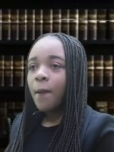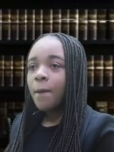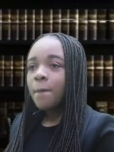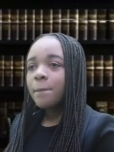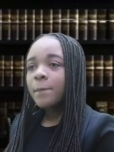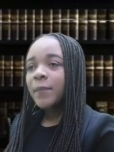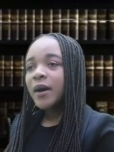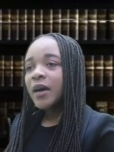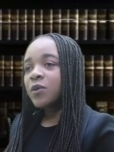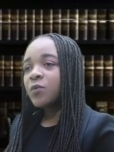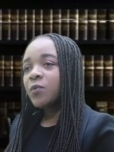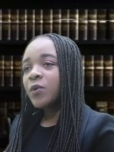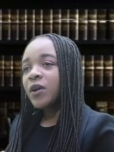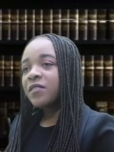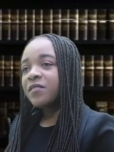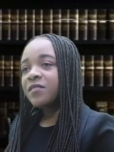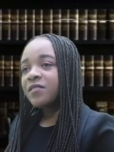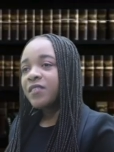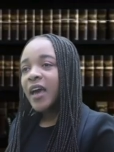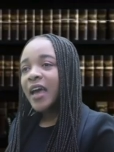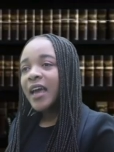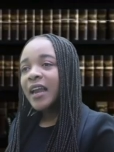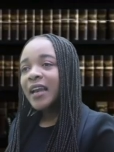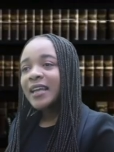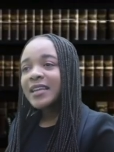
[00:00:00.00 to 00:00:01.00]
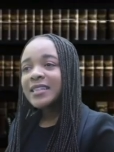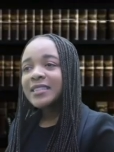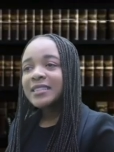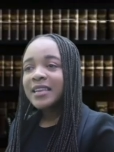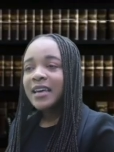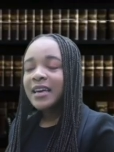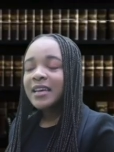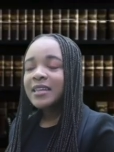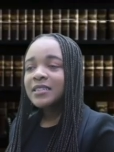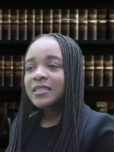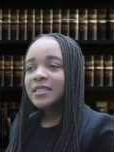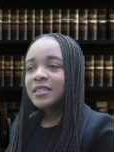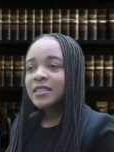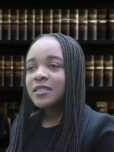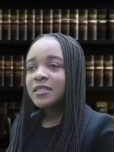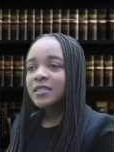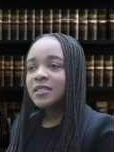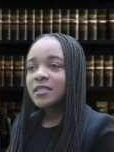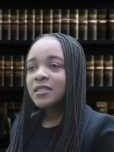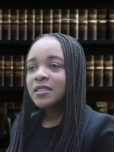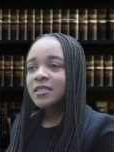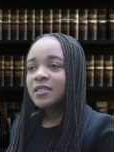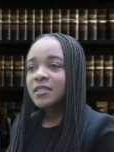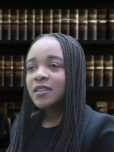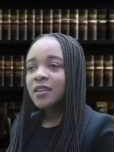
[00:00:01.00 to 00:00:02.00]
but when violence enters,